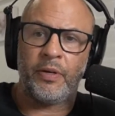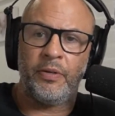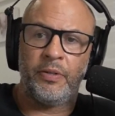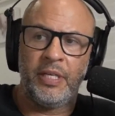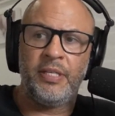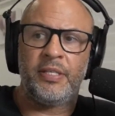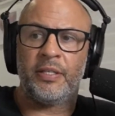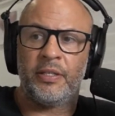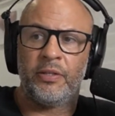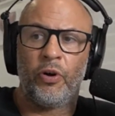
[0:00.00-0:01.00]
These,
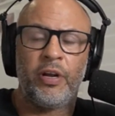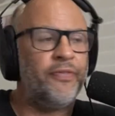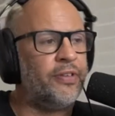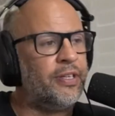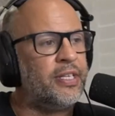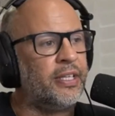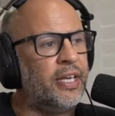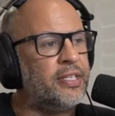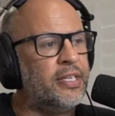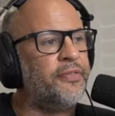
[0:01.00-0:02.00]
not even the
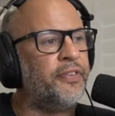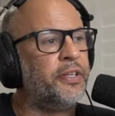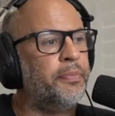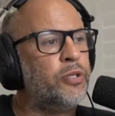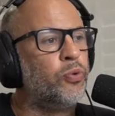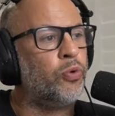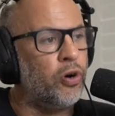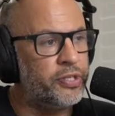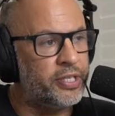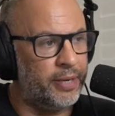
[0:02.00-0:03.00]
techniques, these are fundamental
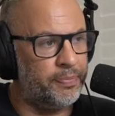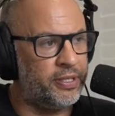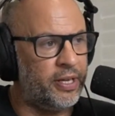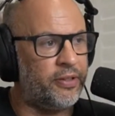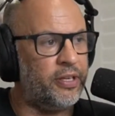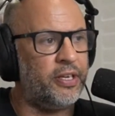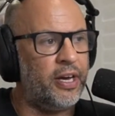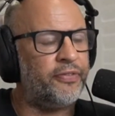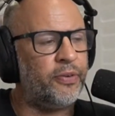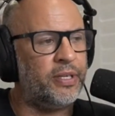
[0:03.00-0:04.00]
concepts that I think you
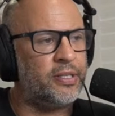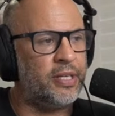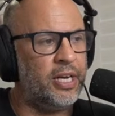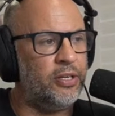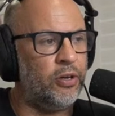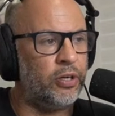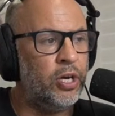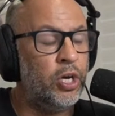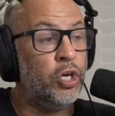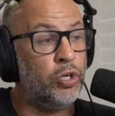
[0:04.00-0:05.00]
have to understand. You
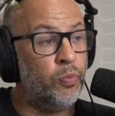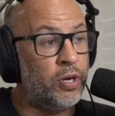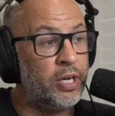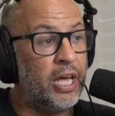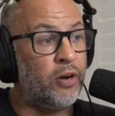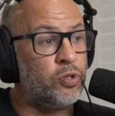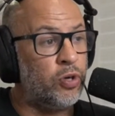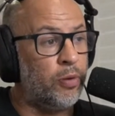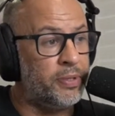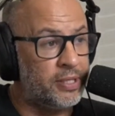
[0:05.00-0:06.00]
want to get on
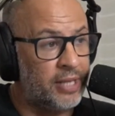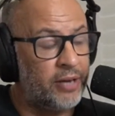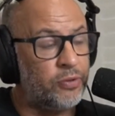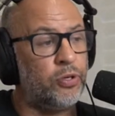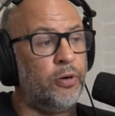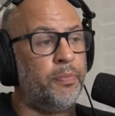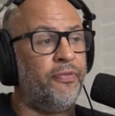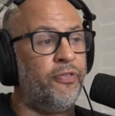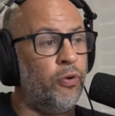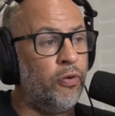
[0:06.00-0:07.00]
top and stay on top.
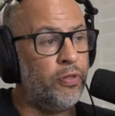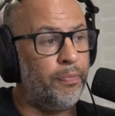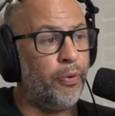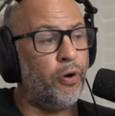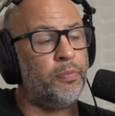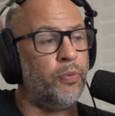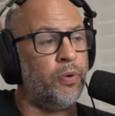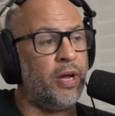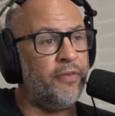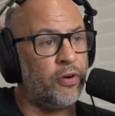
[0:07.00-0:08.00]
If you're on the bottom, you
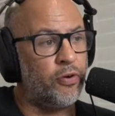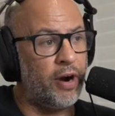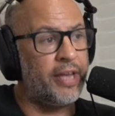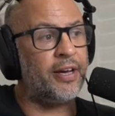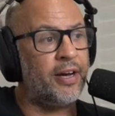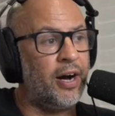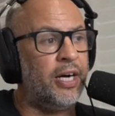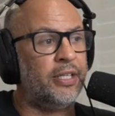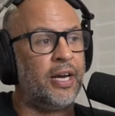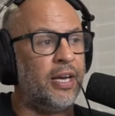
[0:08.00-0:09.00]
want to have a great
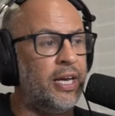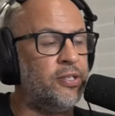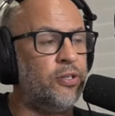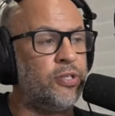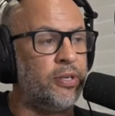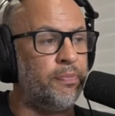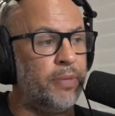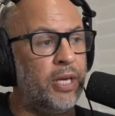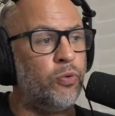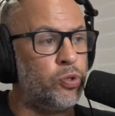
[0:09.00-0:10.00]
guard that allows you to
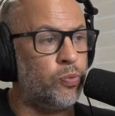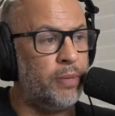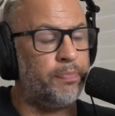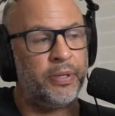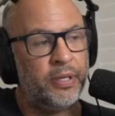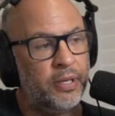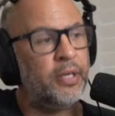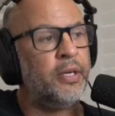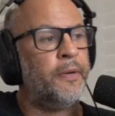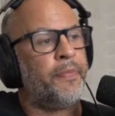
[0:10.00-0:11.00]
submit or sweep.
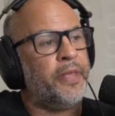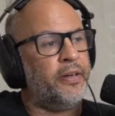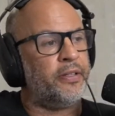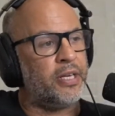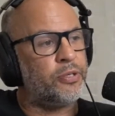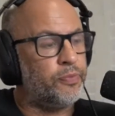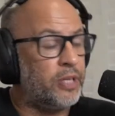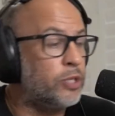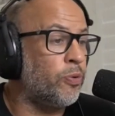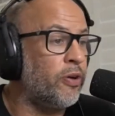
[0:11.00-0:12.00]
You know,
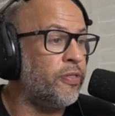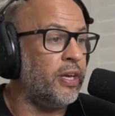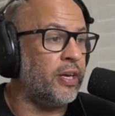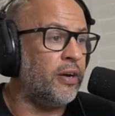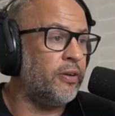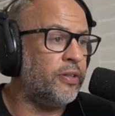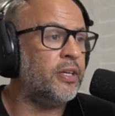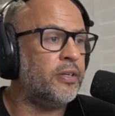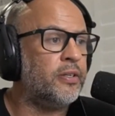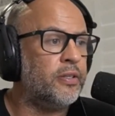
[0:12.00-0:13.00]
that's what I think. And I
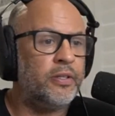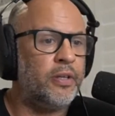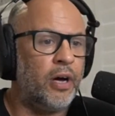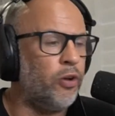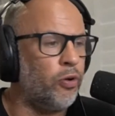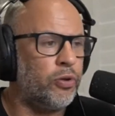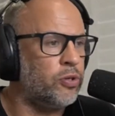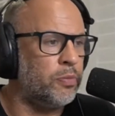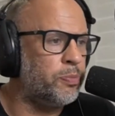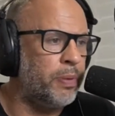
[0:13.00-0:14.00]
think a lot of
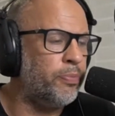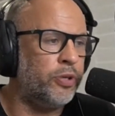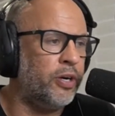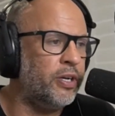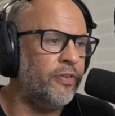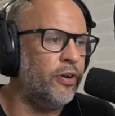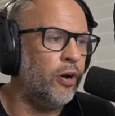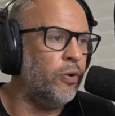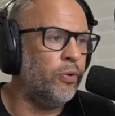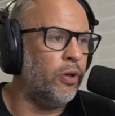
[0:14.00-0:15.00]
times people don't even
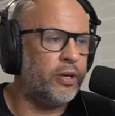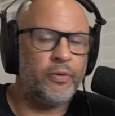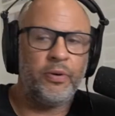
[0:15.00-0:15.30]
know, like,